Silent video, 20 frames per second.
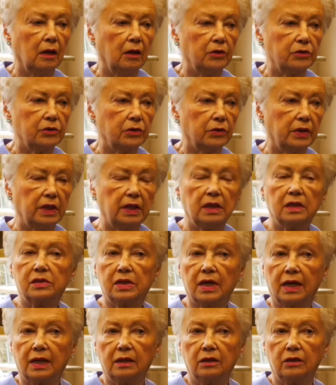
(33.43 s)
So they
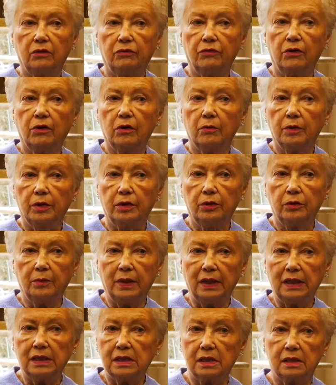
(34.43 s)
decided to form a
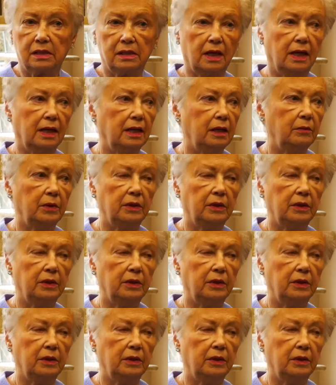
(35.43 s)
Humane Society,